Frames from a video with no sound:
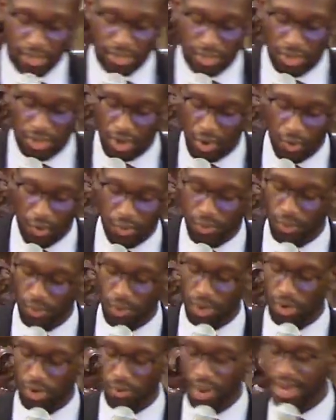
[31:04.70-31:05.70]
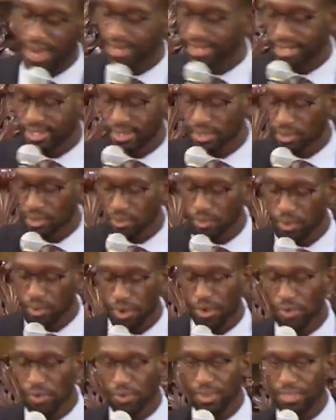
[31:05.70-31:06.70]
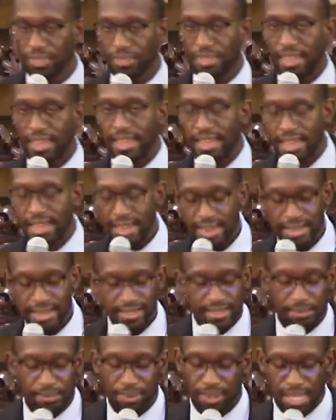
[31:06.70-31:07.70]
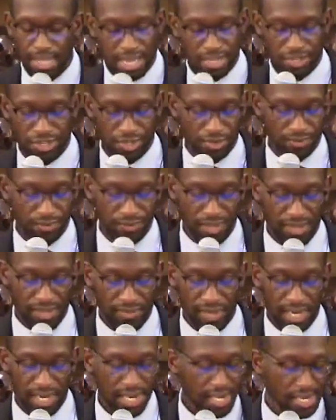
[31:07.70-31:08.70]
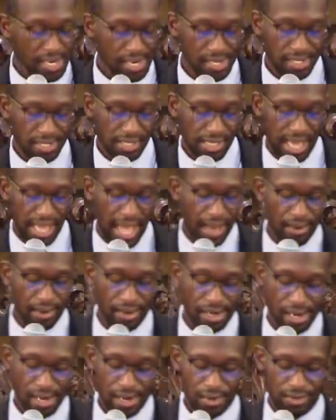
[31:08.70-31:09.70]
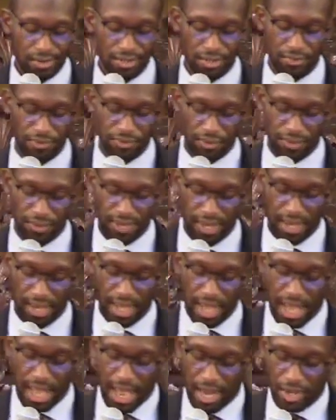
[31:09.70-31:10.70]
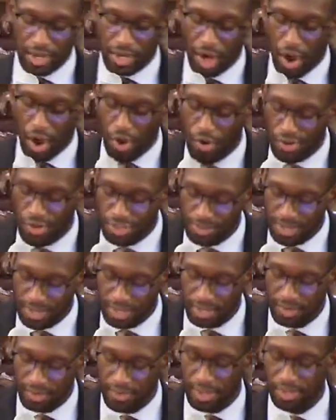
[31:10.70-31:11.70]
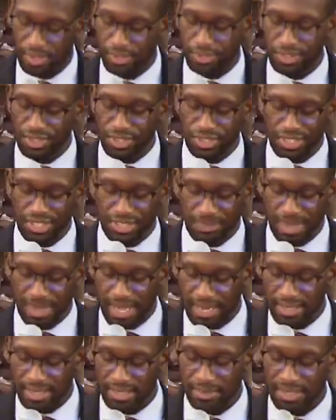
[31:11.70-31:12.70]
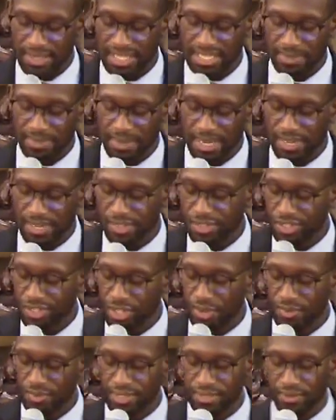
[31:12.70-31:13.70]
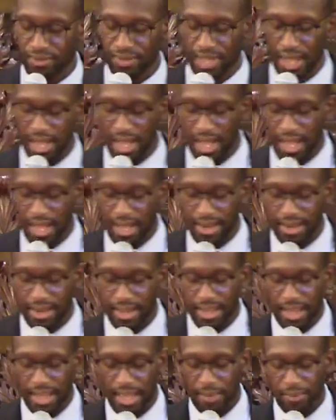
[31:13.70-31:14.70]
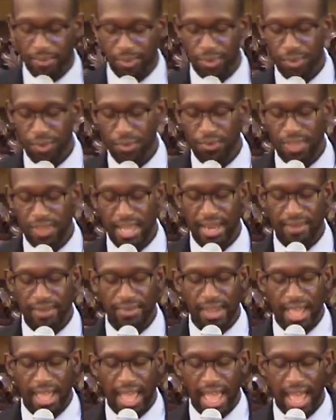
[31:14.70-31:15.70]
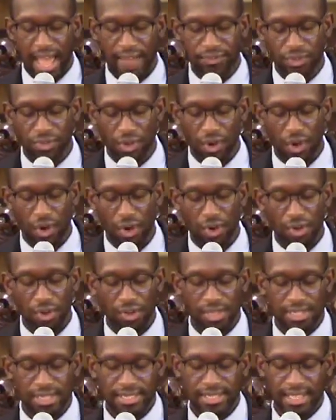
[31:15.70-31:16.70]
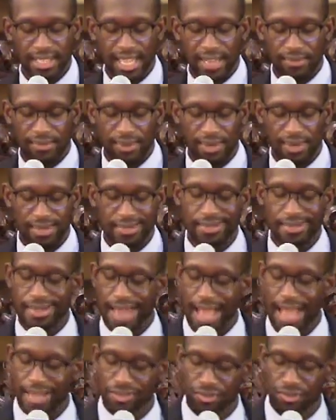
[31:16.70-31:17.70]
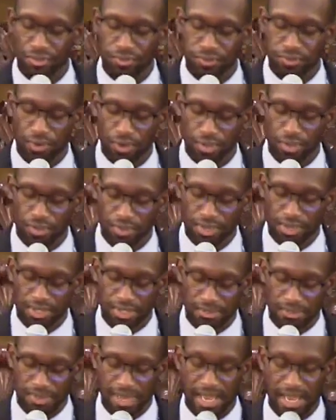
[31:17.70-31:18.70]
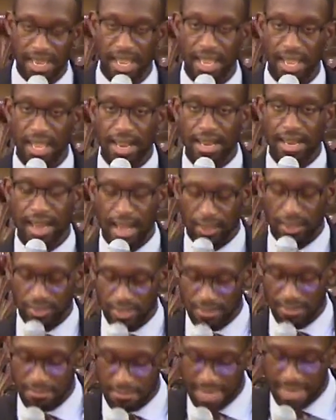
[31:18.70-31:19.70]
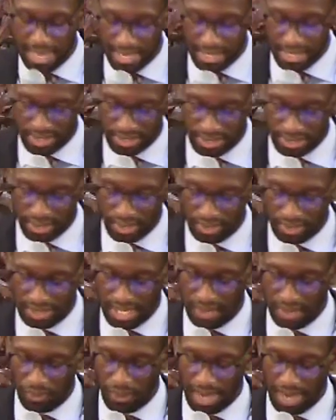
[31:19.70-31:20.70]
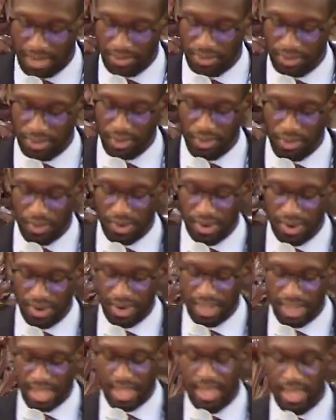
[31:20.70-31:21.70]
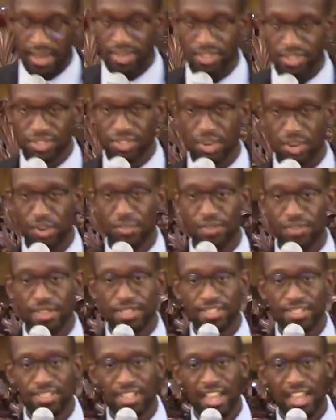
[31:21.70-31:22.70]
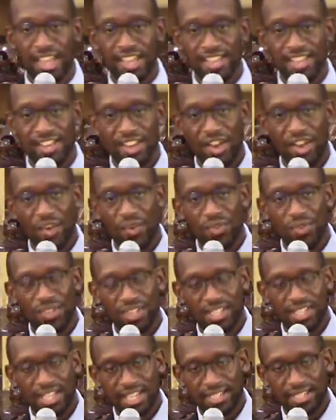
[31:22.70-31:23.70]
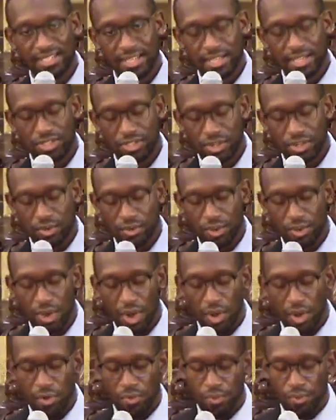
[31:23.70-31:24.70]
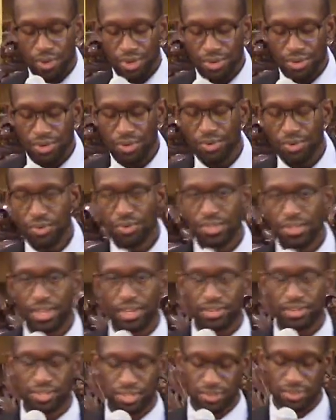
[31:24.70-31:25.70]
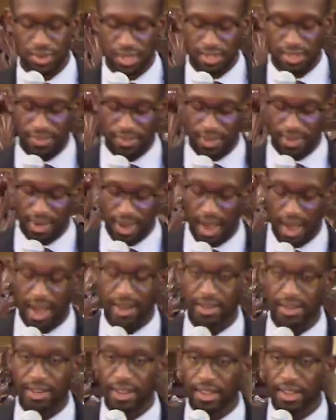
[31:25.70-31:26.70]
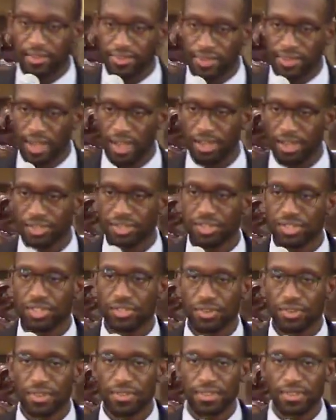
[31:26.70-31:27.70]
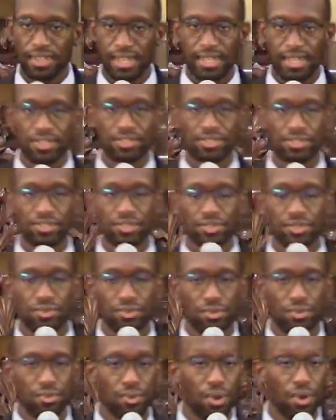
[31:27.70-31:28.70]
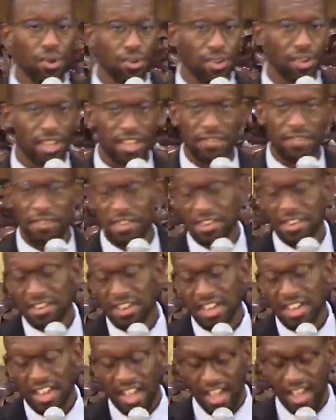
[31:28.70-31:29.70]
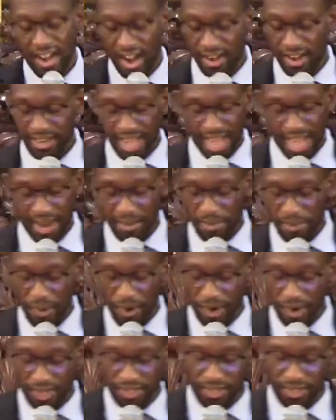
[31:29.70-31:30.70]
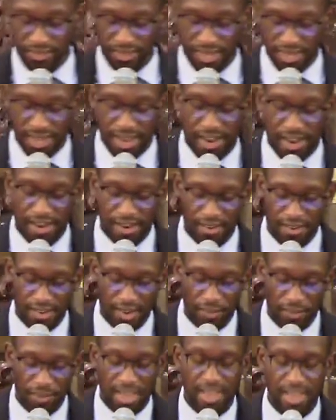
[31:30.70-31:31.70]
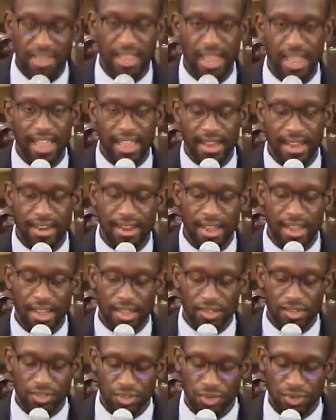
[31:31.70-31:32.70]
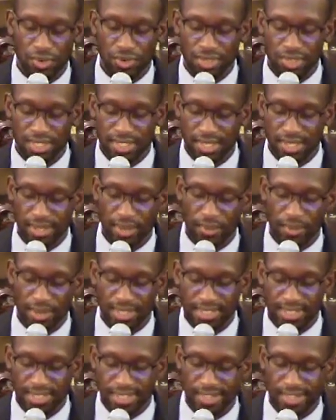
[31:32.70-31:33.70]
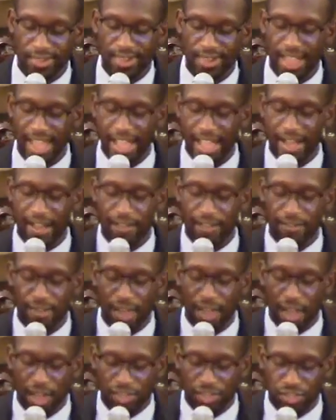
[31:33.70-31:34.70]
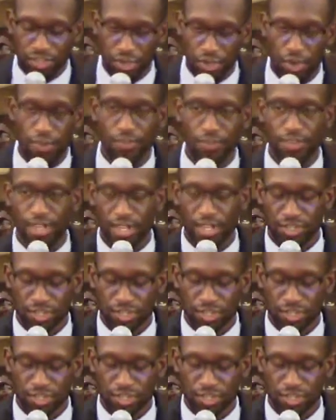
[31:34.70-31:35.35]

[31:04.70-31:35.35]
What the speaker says: to go through a great deal of work with ease and pleasure, even in his latter years. And for the encouragement of others to spend and to be spent in the service of God, it proved that after all his labor, his natural force was to be now diminished. Those that wait on the Lord in his service, you know, the text says, shall renew their strength. And God gives us strength, yes, to do the work, even in our latter parts of the year, that we can do still. We still have service